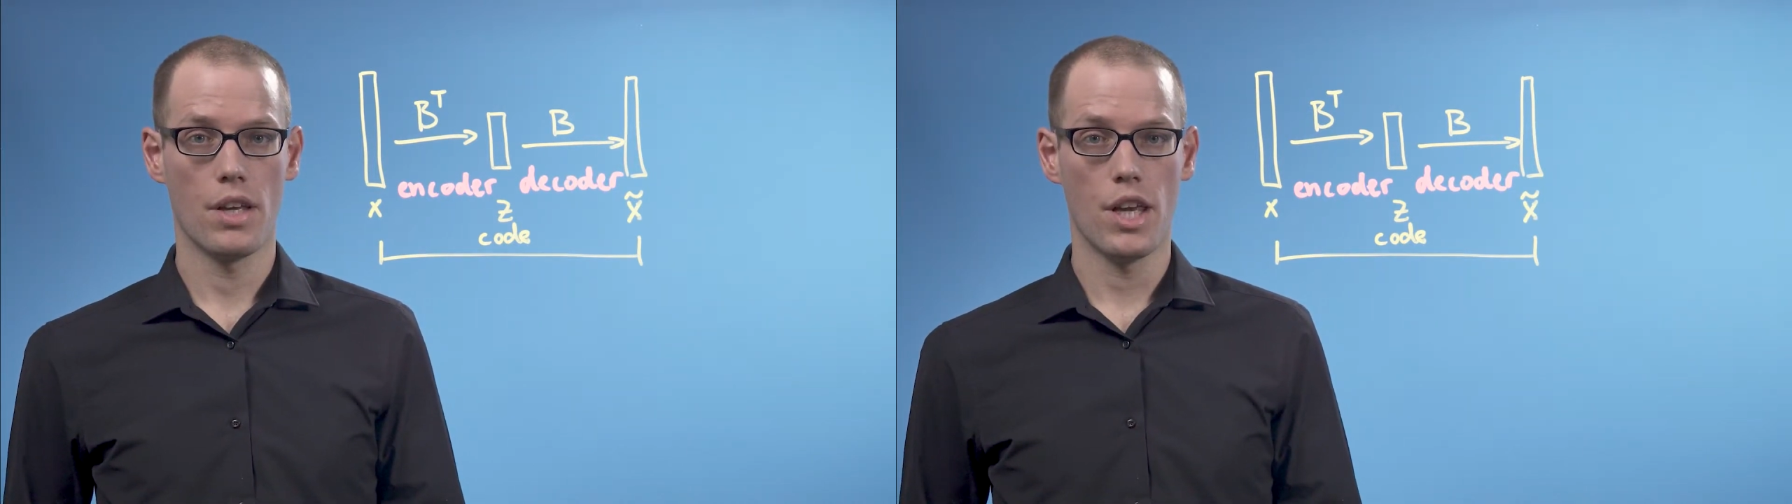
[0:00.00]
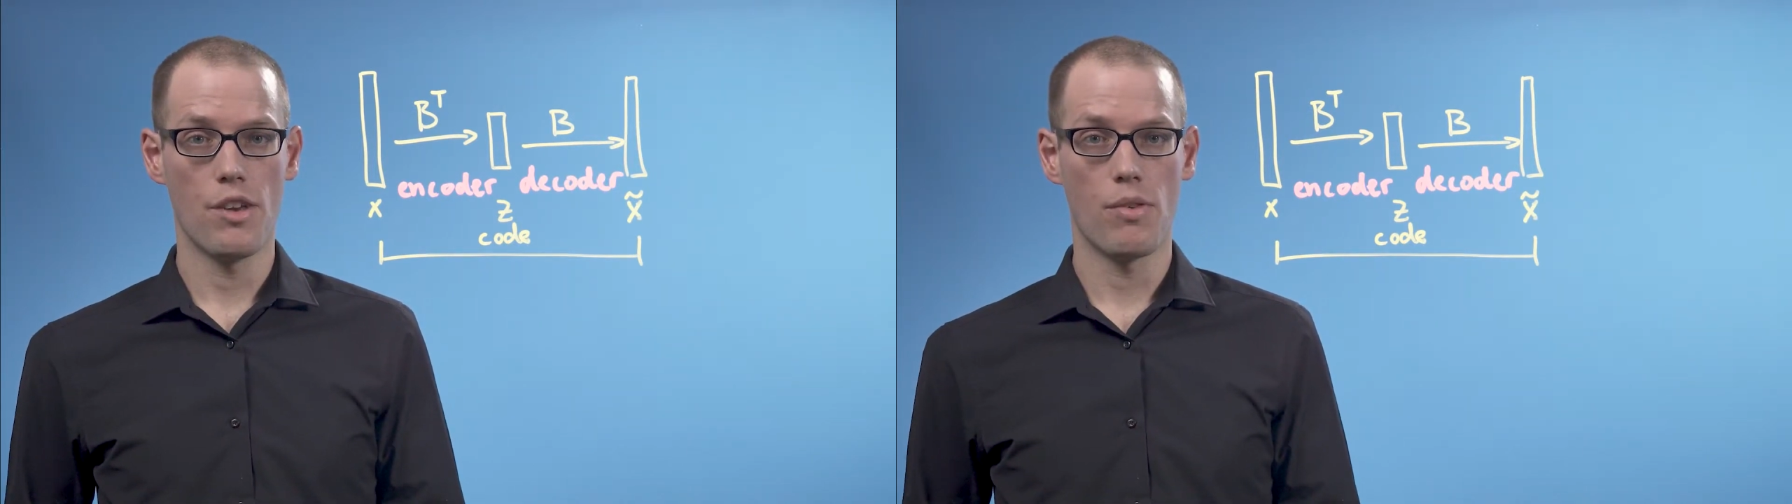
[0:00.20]

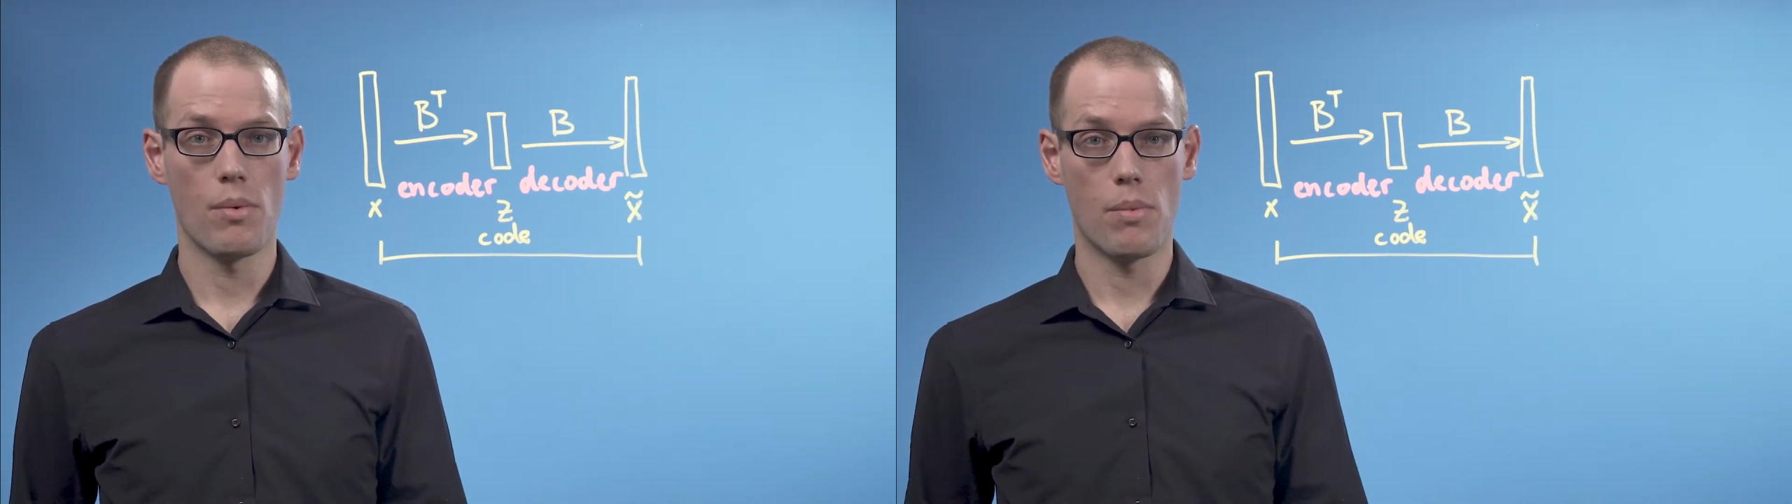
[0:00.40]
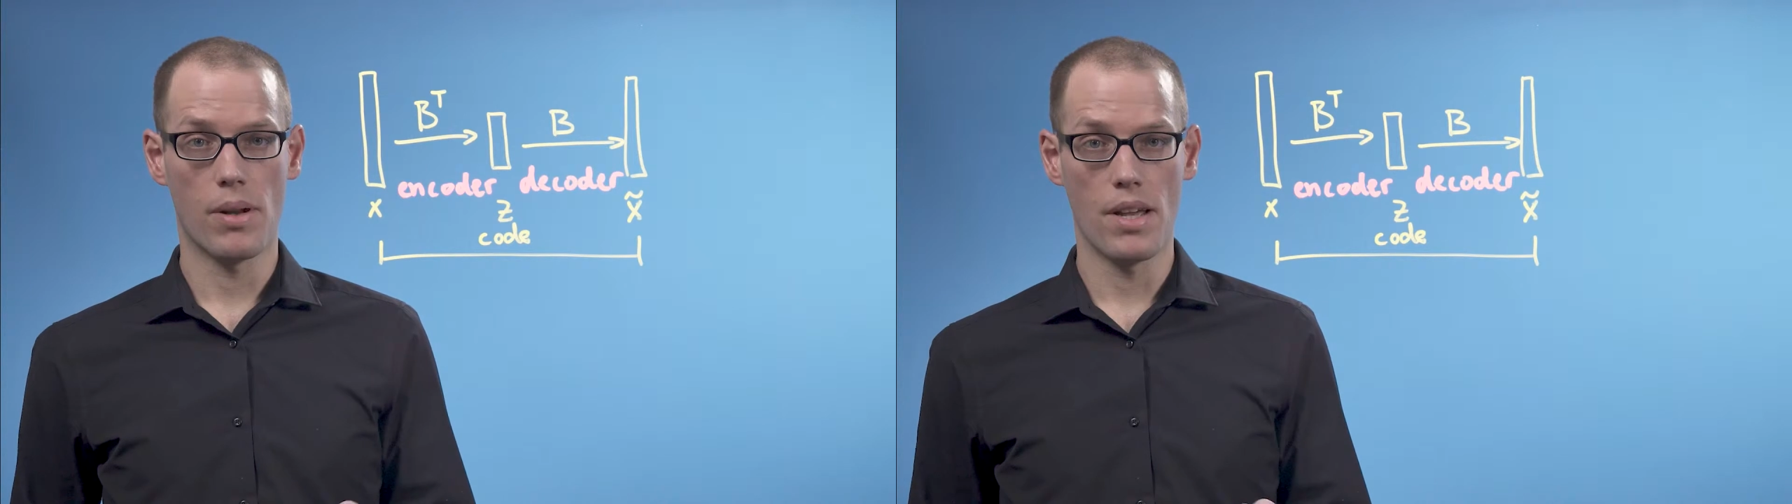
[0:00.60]
If we
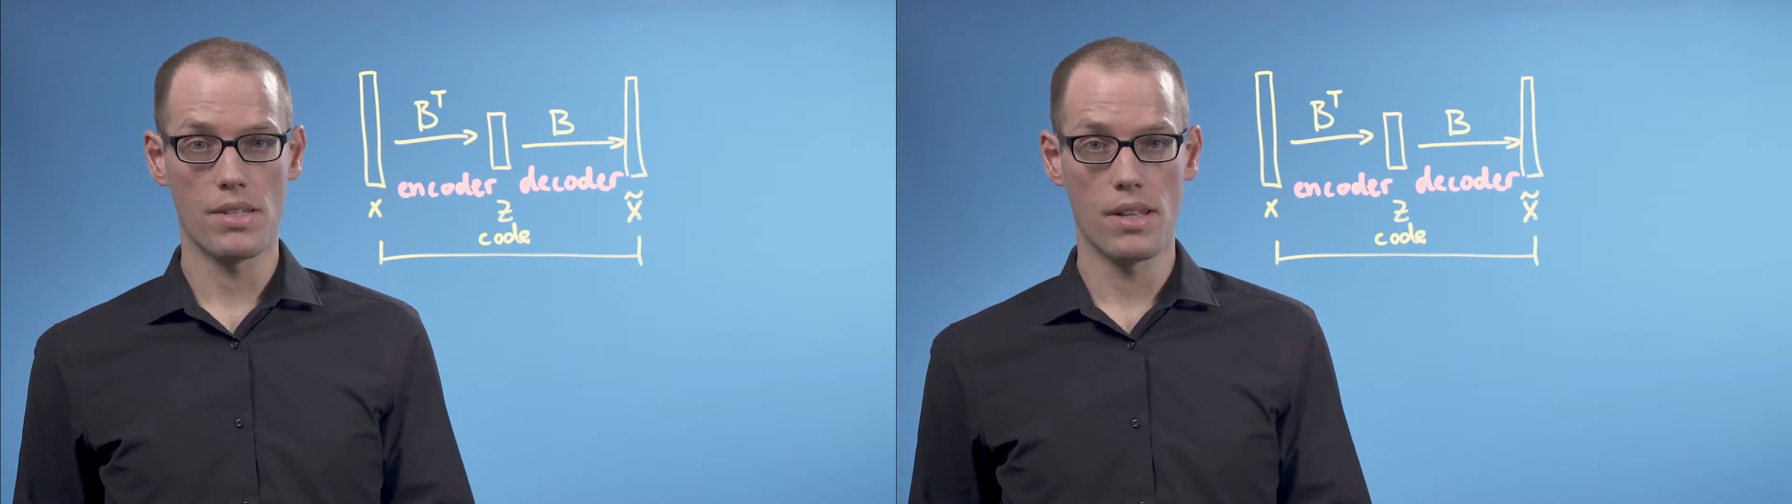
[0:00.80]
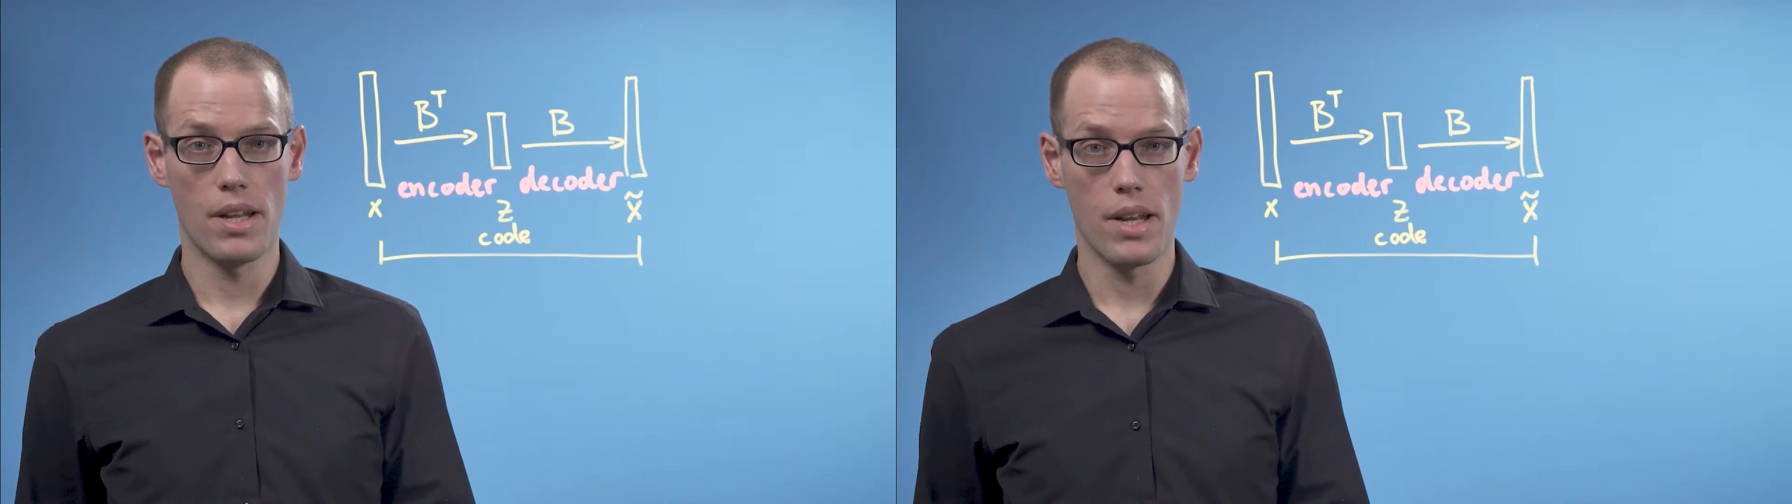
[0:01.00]
replace
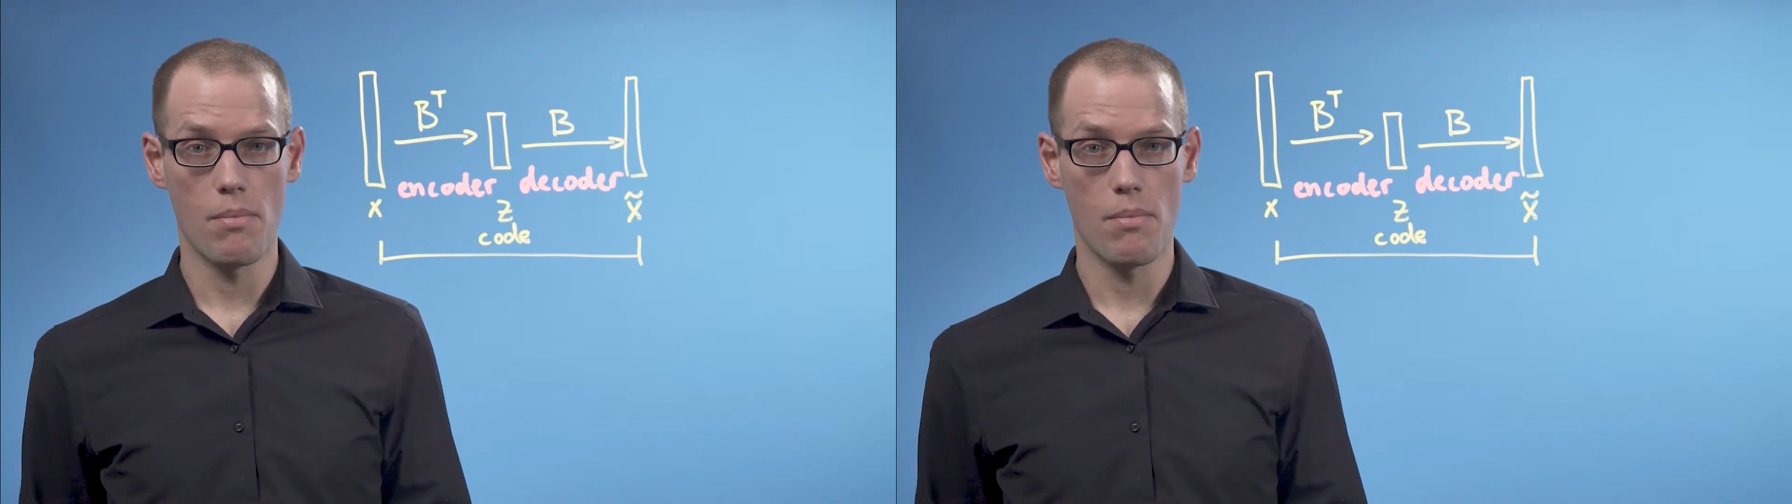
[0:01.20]
the linear